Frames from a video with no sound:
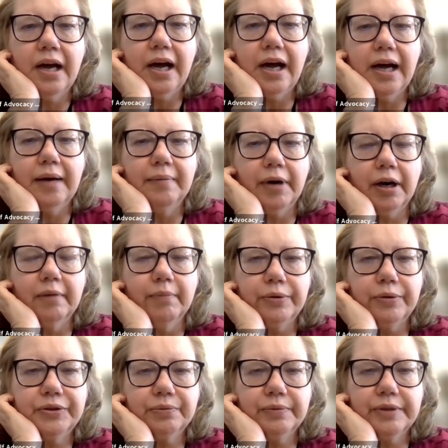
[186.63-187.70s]
Our
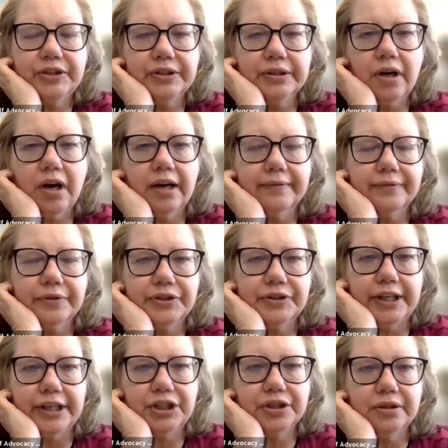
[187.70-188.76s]
most recent
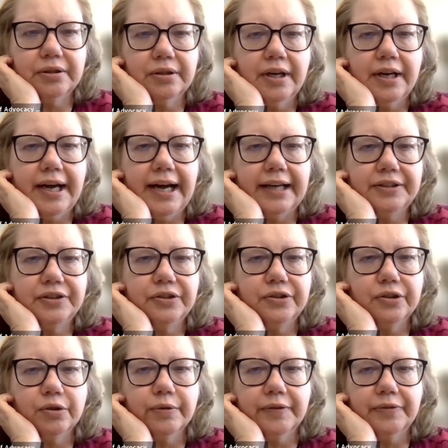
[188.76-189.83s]
conversation had to
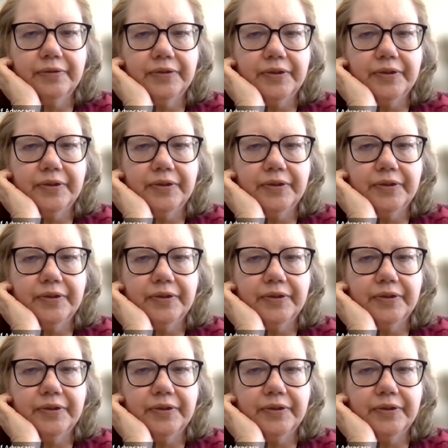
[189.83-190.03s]
do with